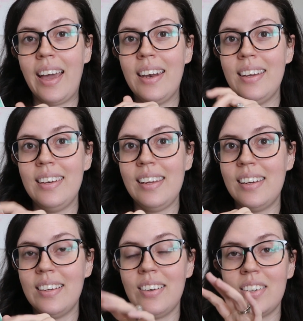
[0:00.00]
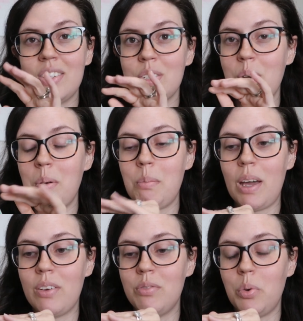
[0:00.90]
Kat and Nina are just going
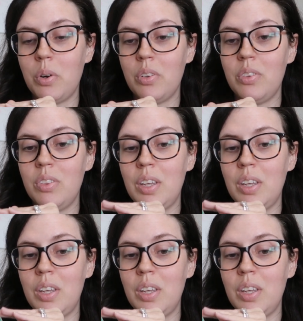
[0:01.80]
back and forth.